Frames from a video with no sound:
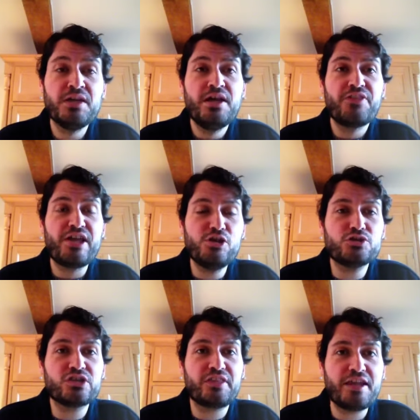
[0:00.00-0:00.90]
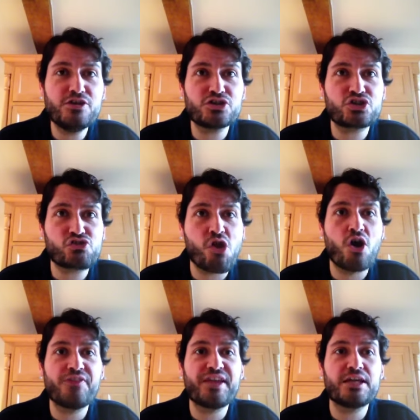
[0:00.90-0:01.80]
They looked, they looked
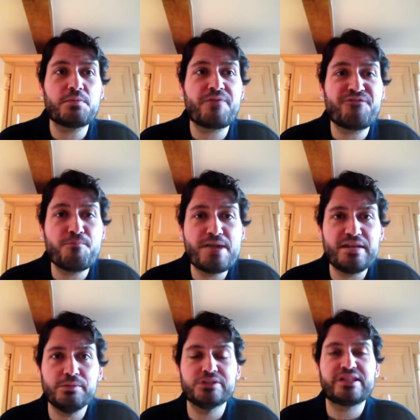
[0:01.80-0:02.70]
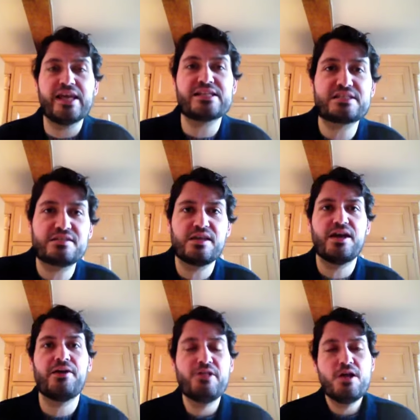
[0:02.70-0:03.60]
strong and they're going to be a formidable test
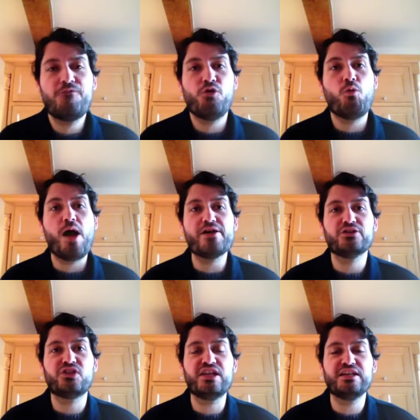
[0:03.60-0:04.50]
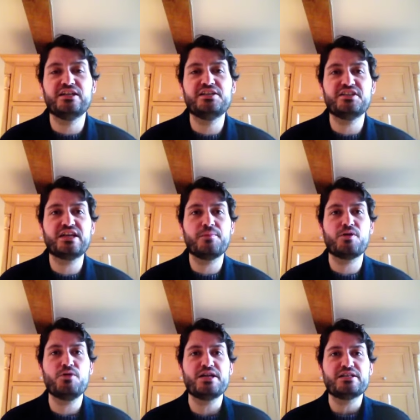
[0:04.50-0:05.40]
uh, for Wales and England in the
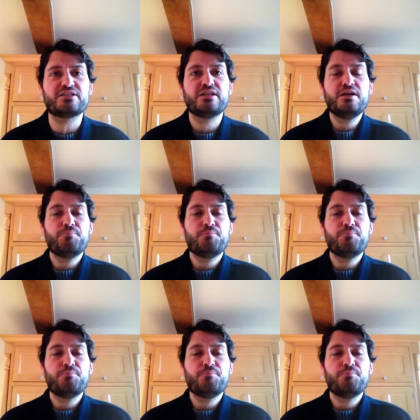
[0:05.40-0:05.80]
coming weeks.